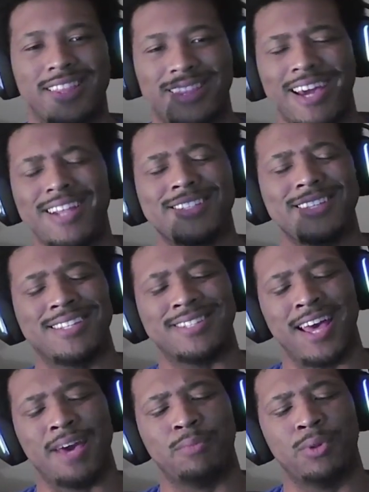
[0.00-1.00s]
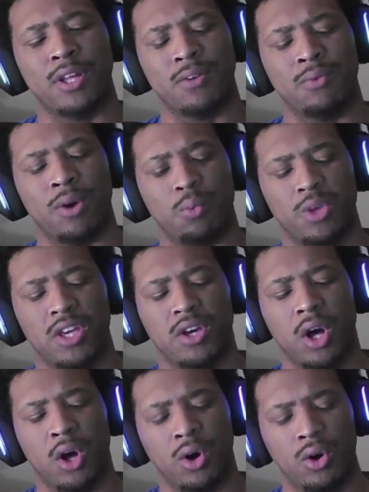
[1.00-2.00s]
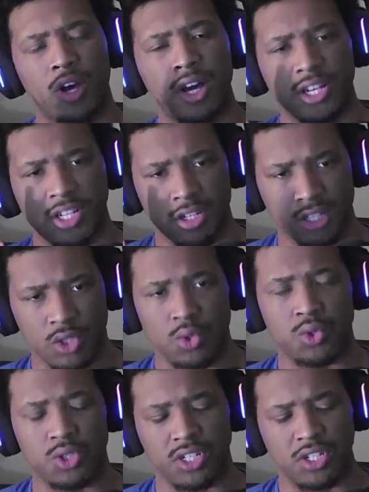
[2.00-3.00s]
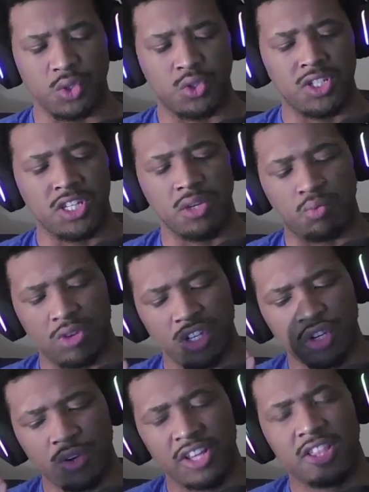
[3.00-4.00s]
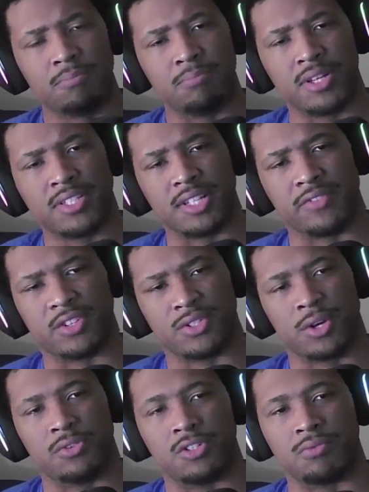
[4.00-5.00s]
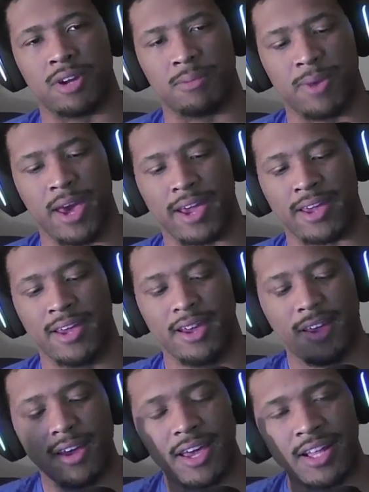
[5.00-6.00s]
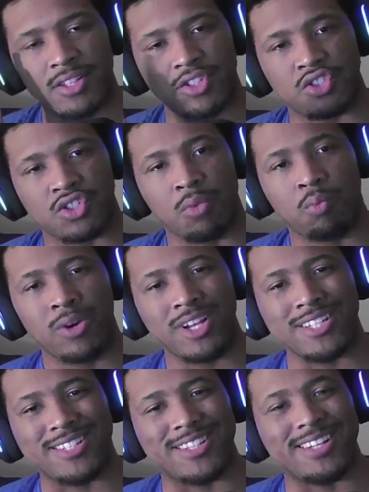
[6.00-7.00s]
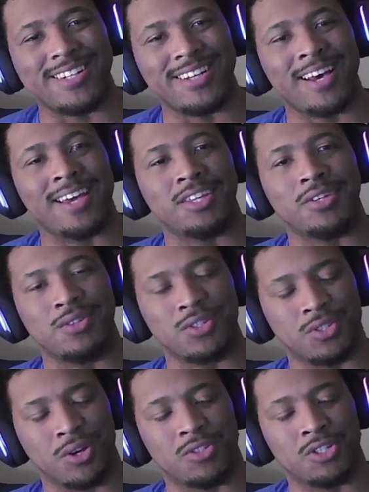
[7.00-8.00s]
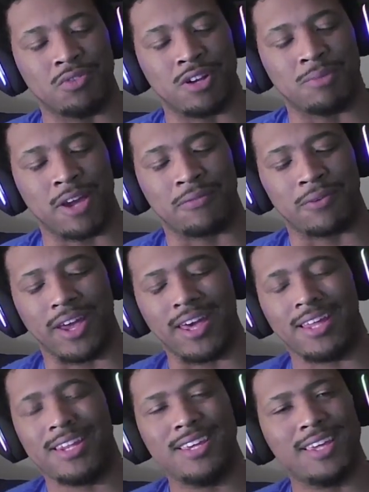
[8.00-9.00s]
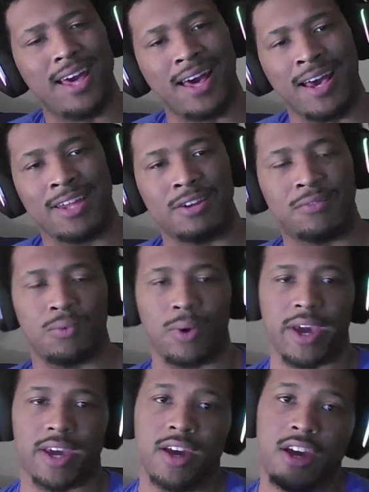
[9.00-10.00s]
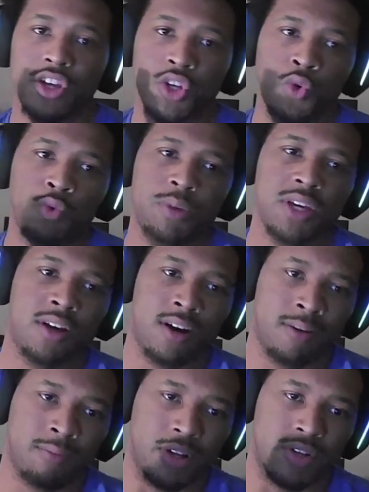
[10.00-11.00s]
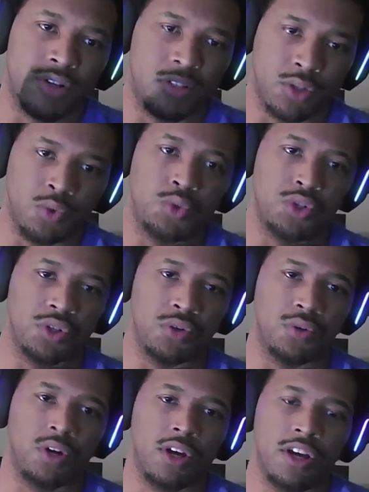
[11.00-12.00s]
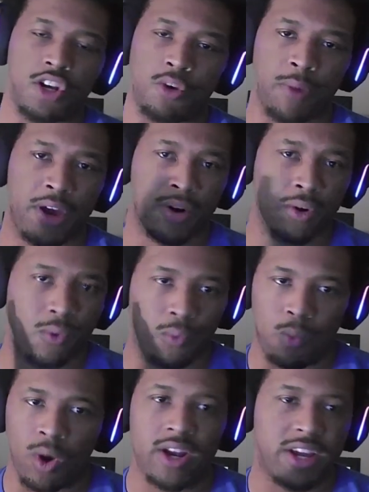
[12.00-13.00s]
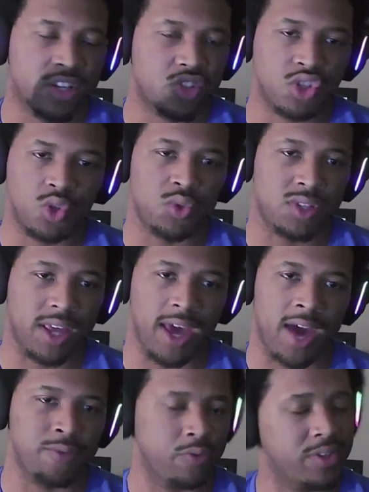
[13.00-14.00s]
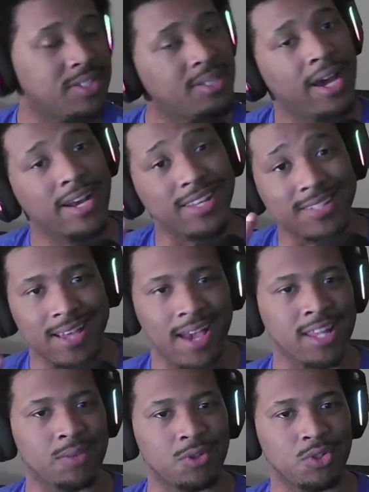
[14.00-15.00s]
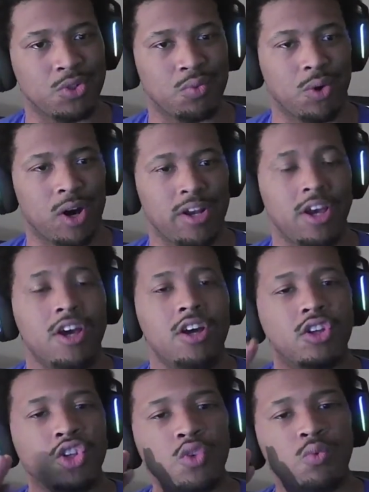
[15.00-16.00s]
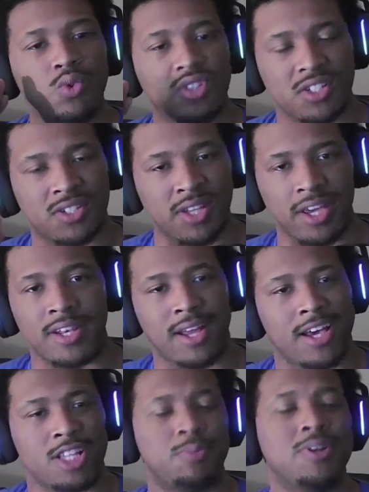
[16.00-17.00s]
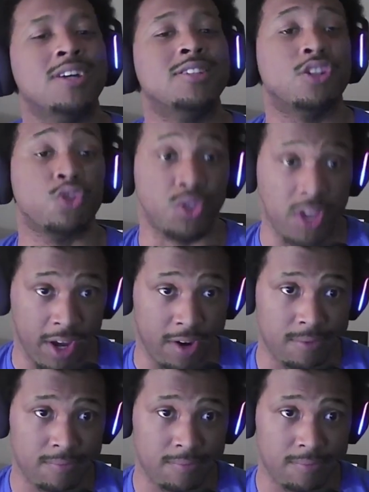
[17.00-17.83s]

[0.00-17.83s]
That is an example of what we call delusion. You see, when you're in the midst of the salty runback and someone is denying you the salty runback for any kind of way, you become delusional. No matter what excuse they have, if it's not exactly what you want, you will just say, nah, it's because they're scared.